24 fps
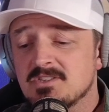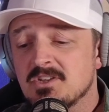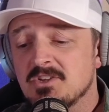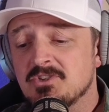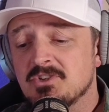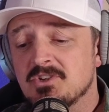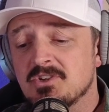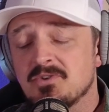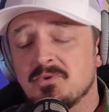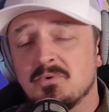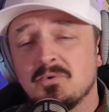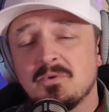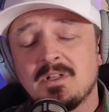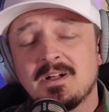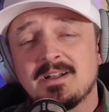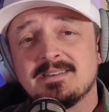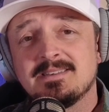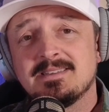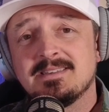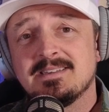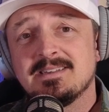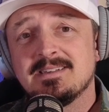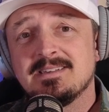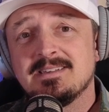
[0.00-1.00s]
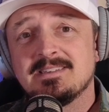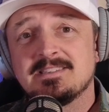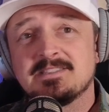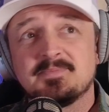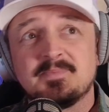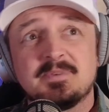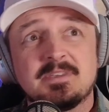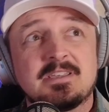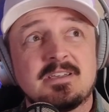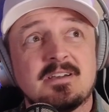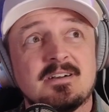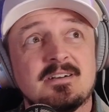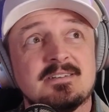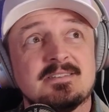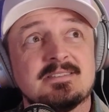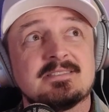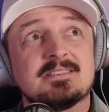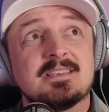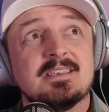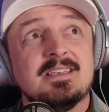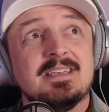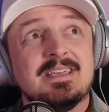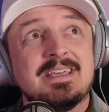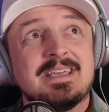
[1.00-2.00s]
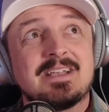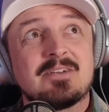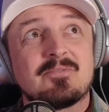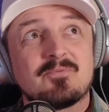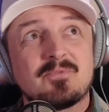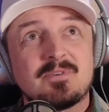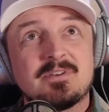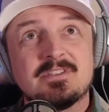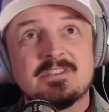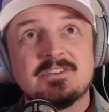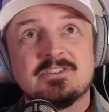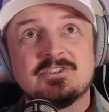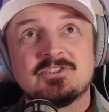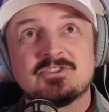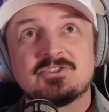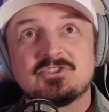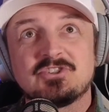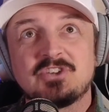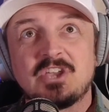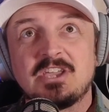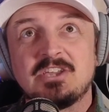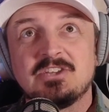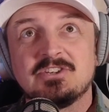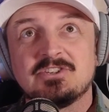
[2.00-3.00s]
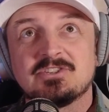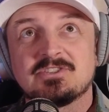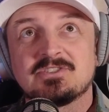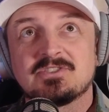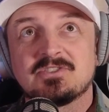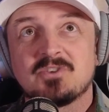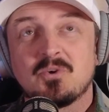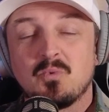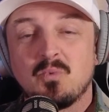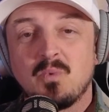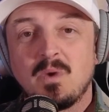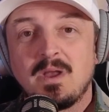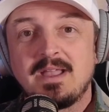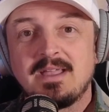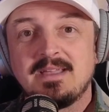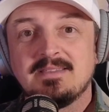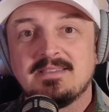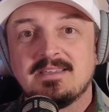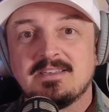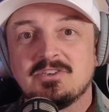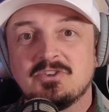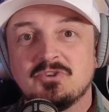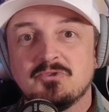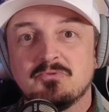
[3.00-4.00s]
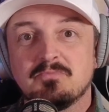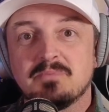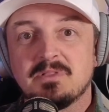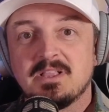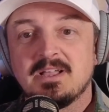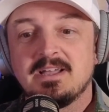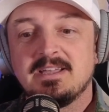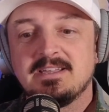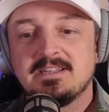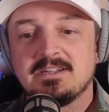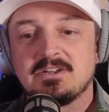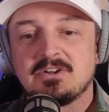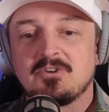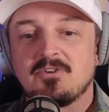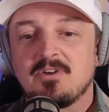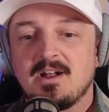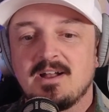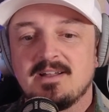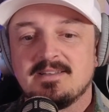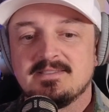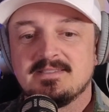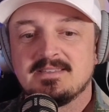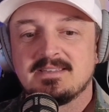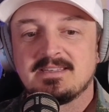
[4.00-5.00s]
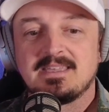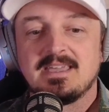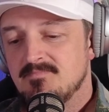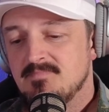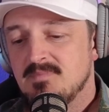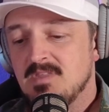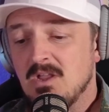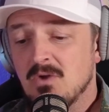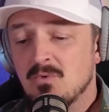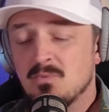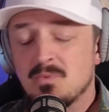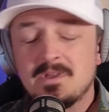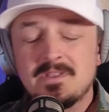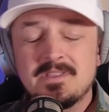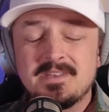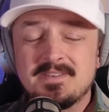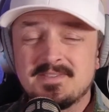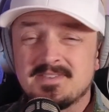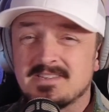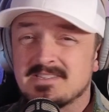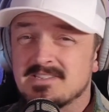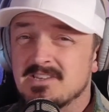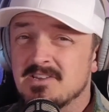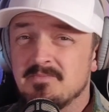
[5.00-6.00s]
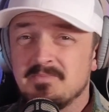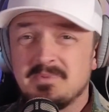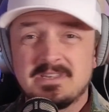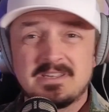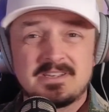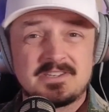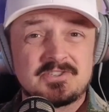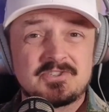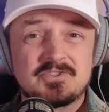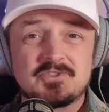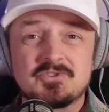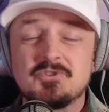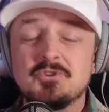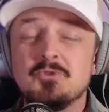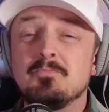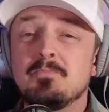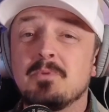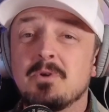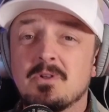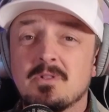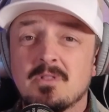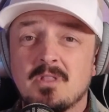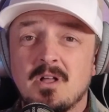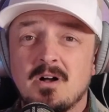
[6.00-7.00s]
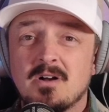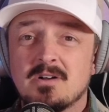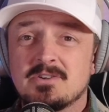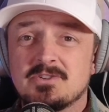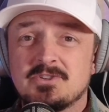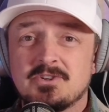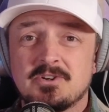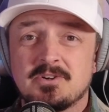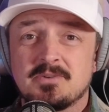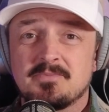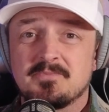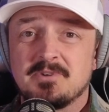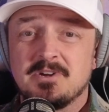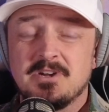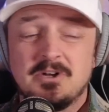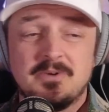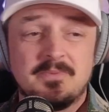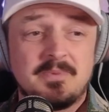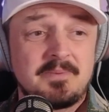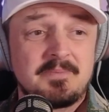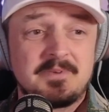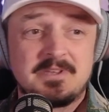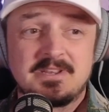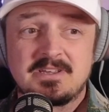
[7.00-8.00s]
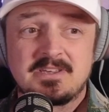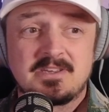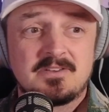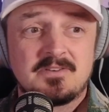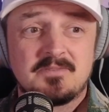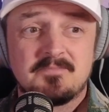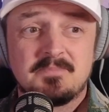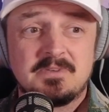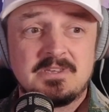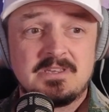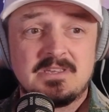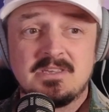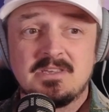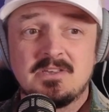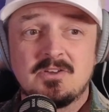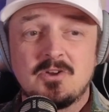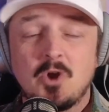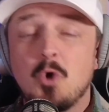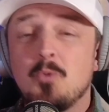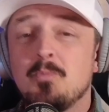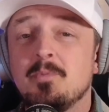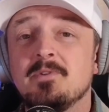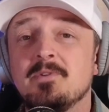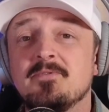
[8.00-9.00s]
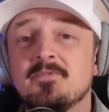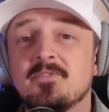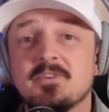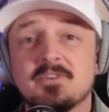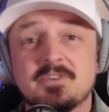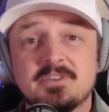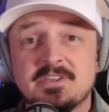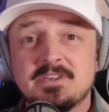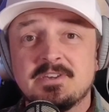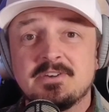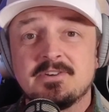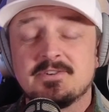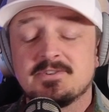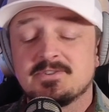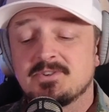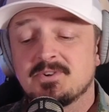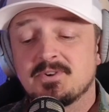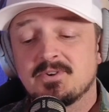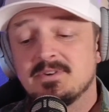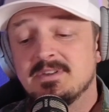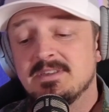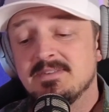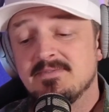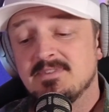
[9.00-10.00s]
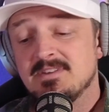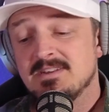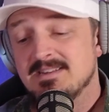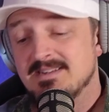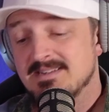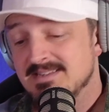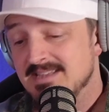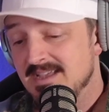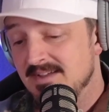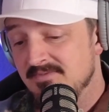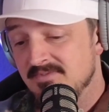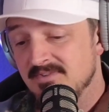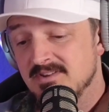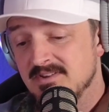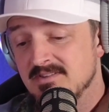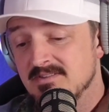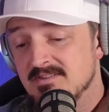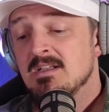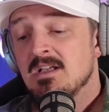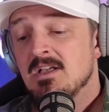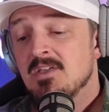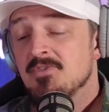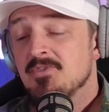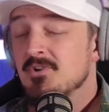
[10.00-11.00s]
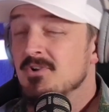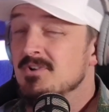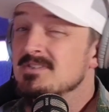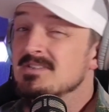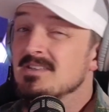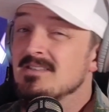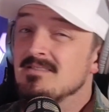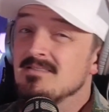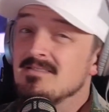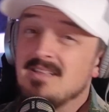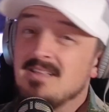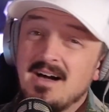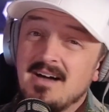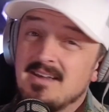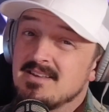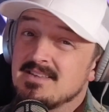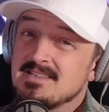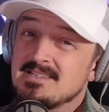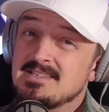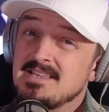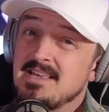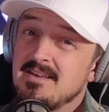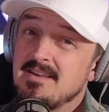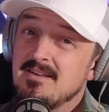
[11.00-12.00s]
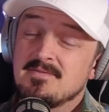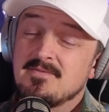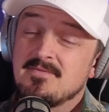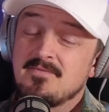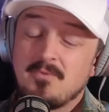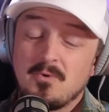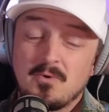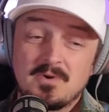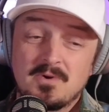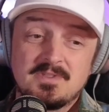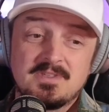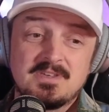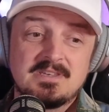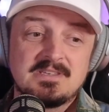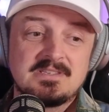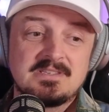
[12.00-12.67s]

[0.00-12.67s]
cool idea is because it really just changes the way that you play and grind the game. Really, this could be a super long-term realm. I mean, it could be open for years or even indefinitely. There is a lot of setup for this,